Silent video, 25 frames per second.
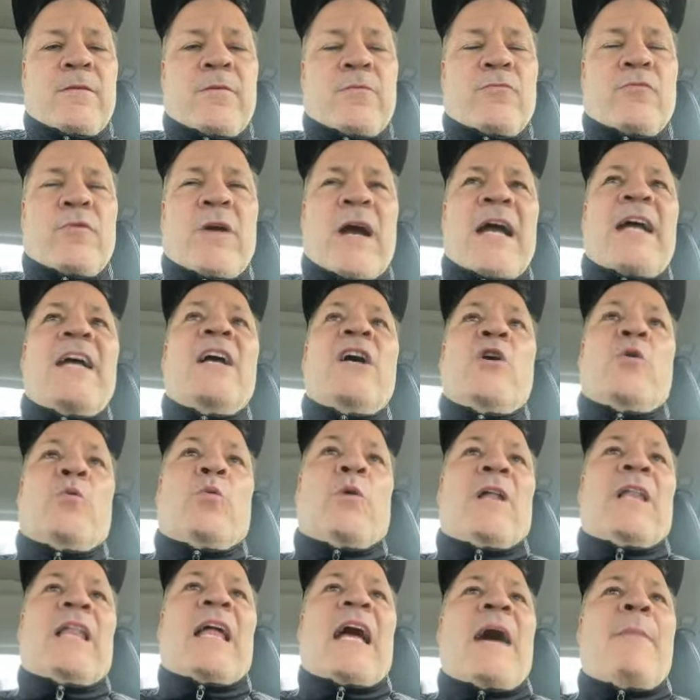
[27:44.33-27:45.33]
Right.
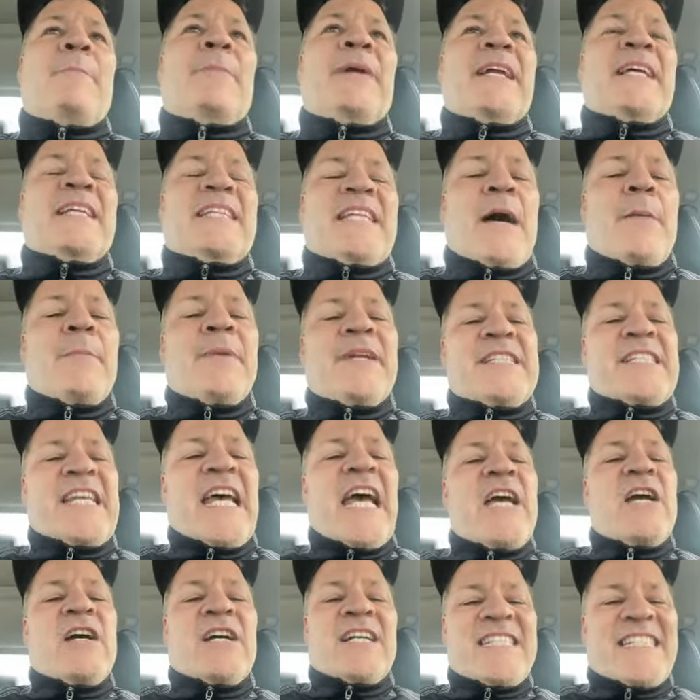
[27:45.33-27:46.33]
Well, I'm going to
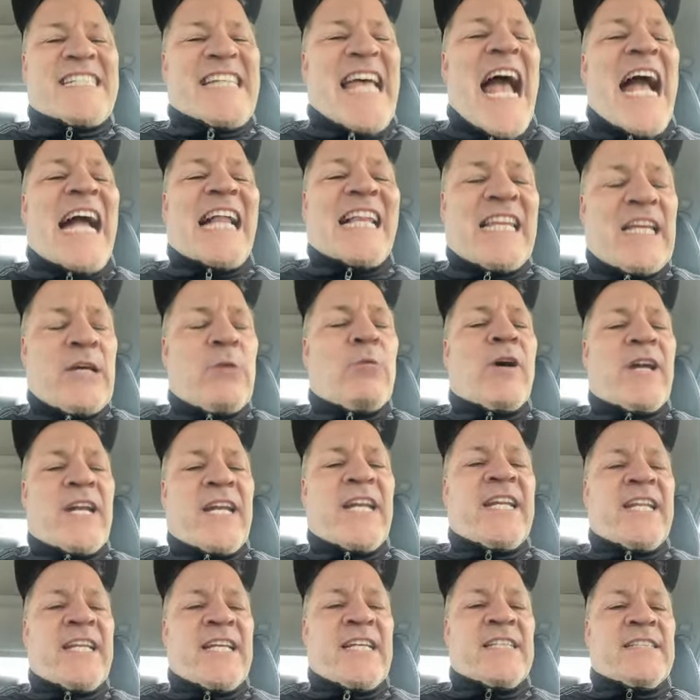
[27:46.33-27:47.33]
tell you exactly what
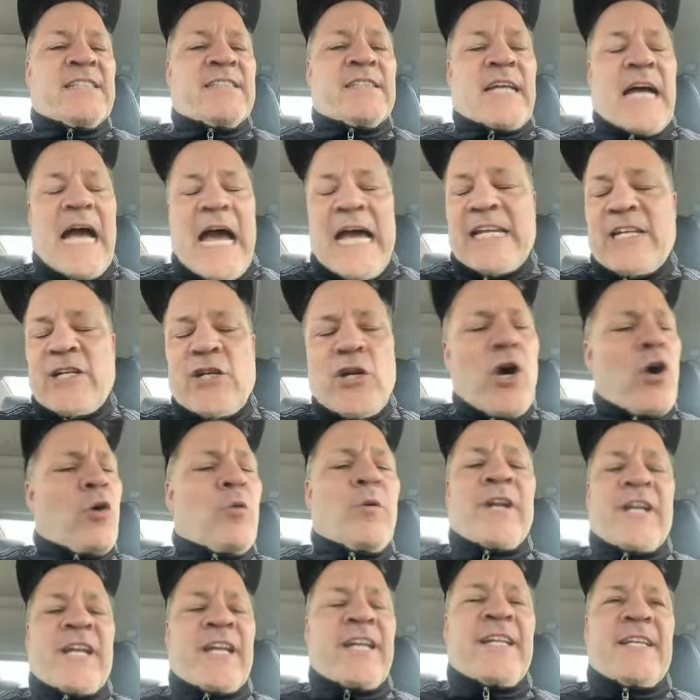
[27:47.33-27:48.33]
it is. I know
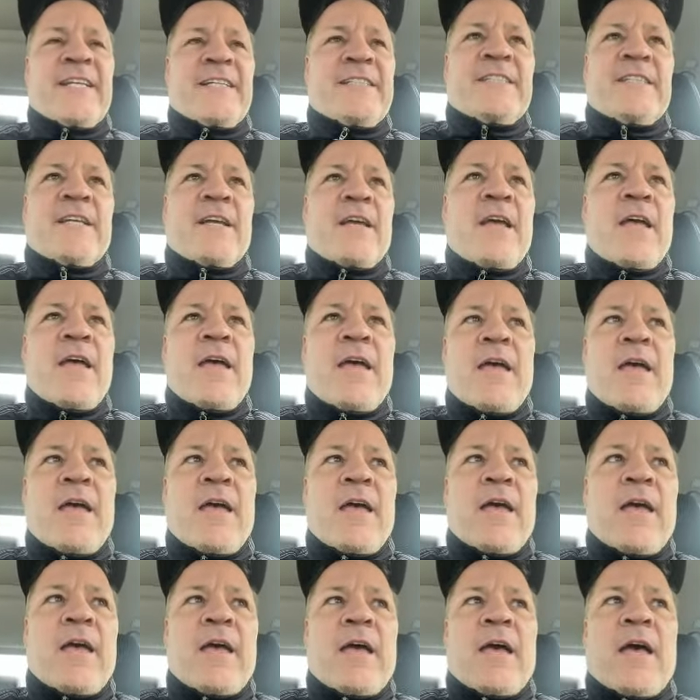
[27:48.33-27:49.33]
what it
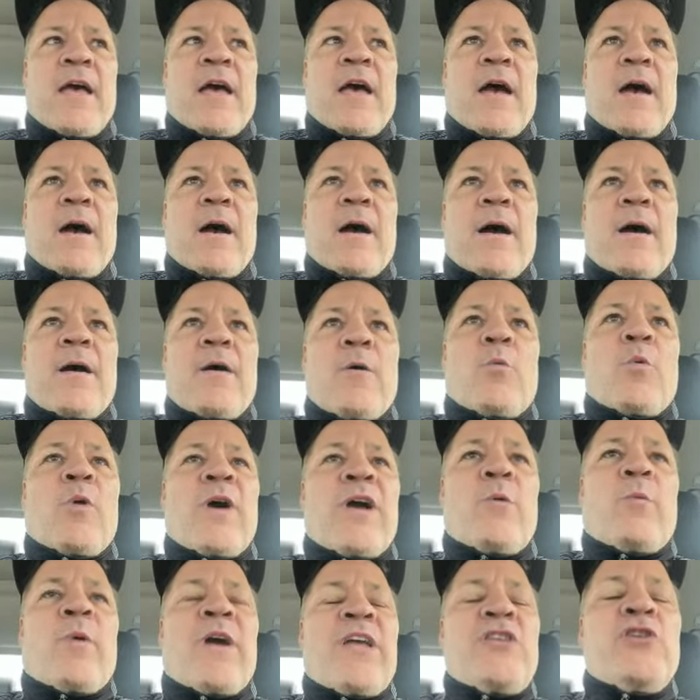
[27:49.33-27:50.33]
is.
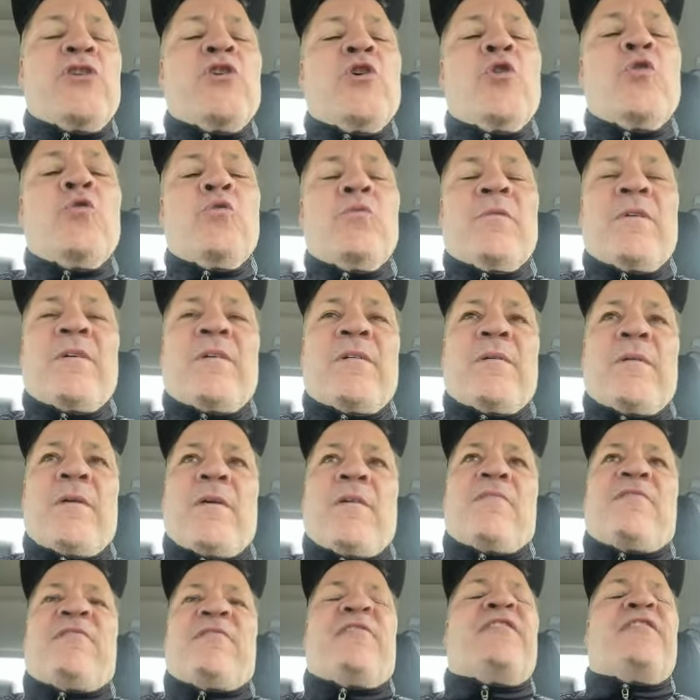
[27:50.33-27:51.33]
When you
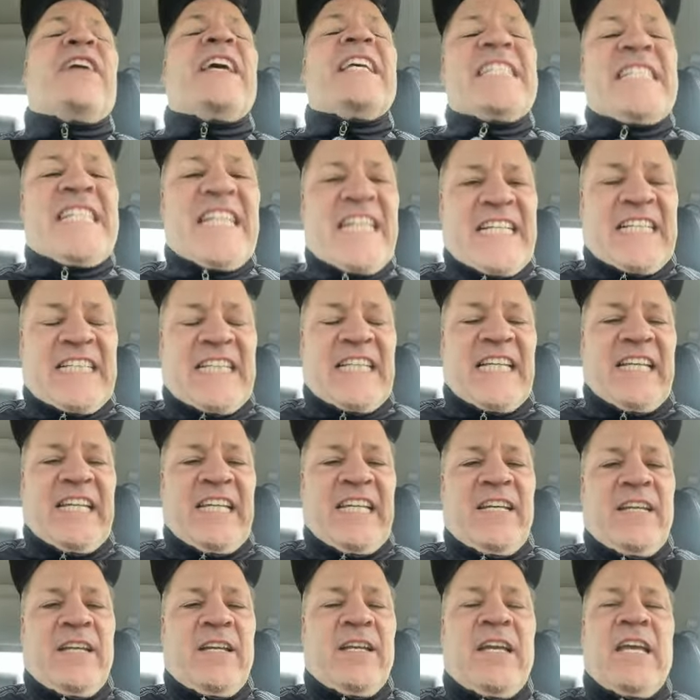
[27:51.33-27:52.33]
physically,
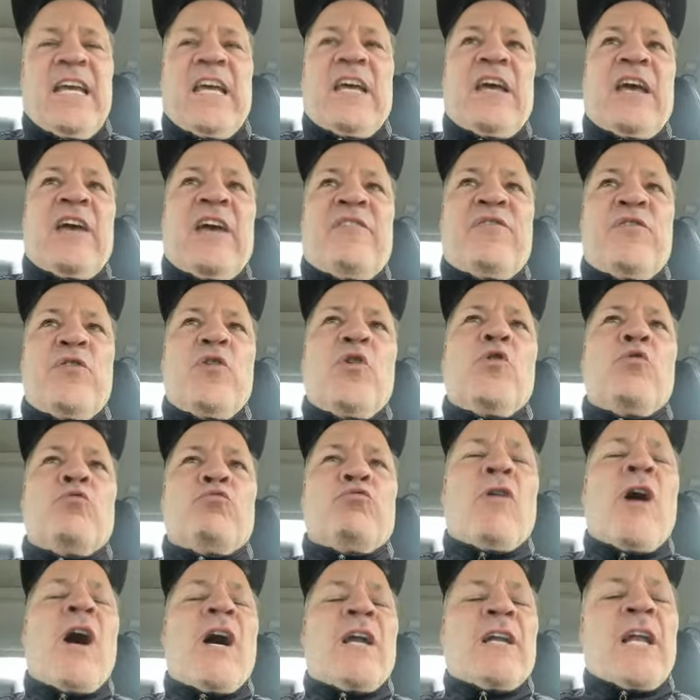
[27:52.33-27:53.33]
if you
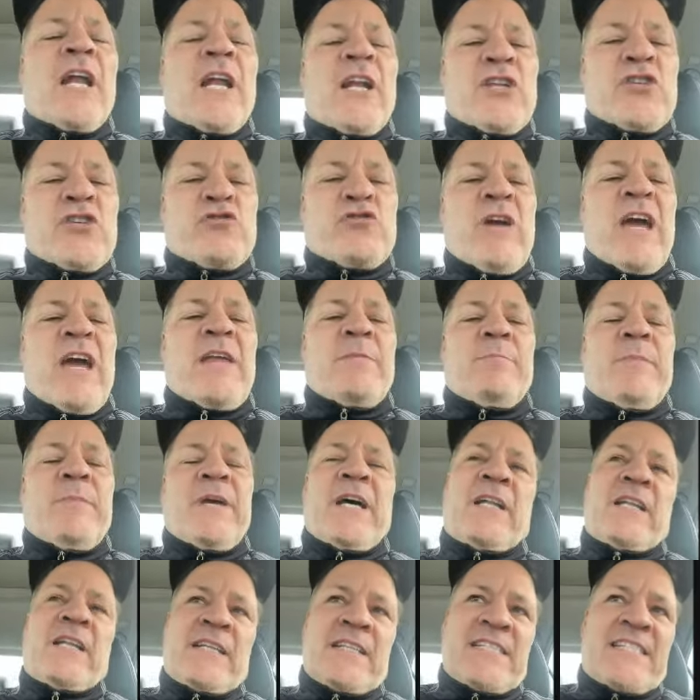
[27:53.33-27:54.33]
run on the
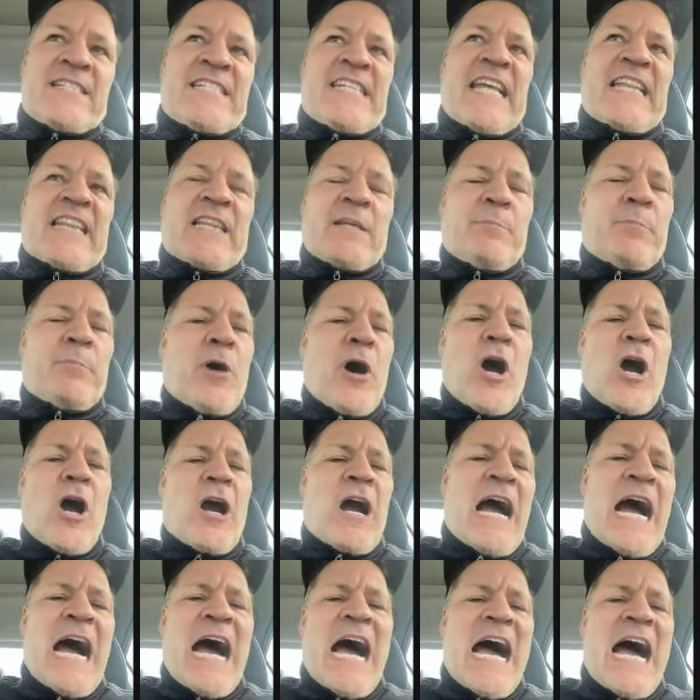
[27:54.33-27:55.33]
treadmill and set the bar
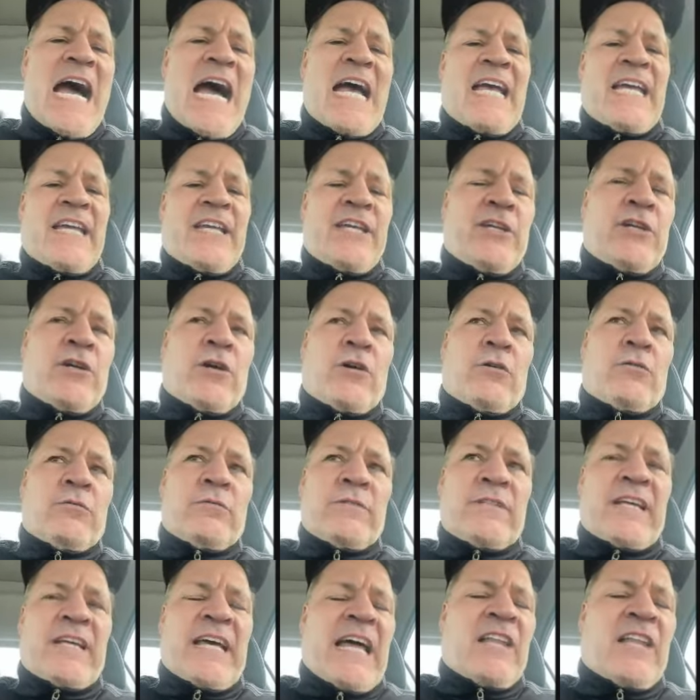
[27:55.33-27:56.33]
high, you know,
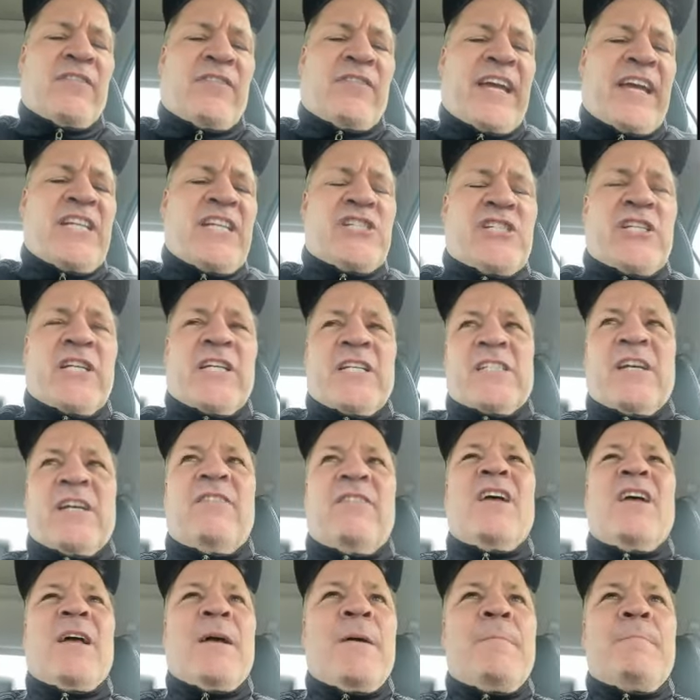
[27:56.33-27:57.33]
the elevation or
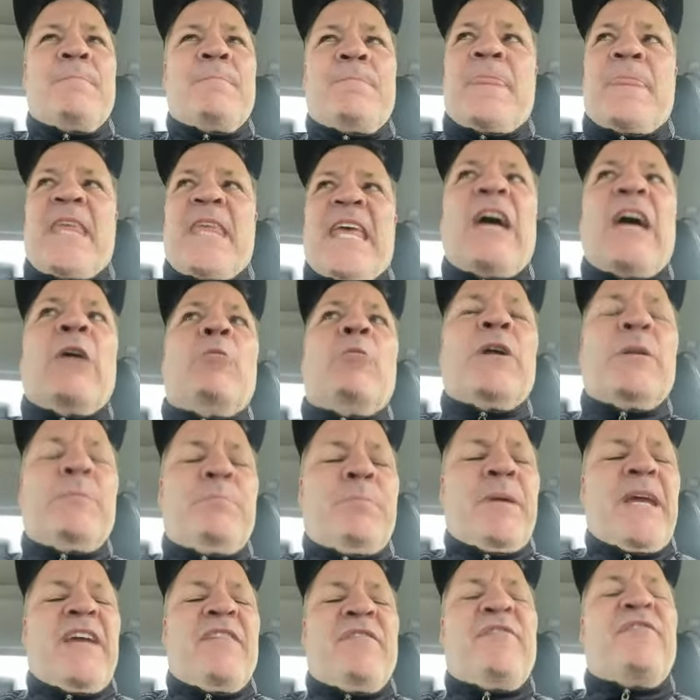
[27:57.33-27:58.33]
something, it would
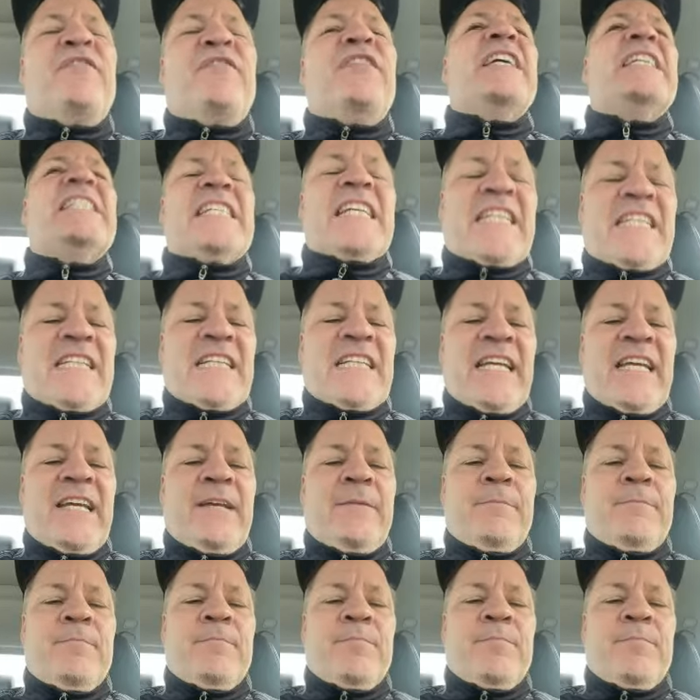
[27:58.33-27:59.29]
be physically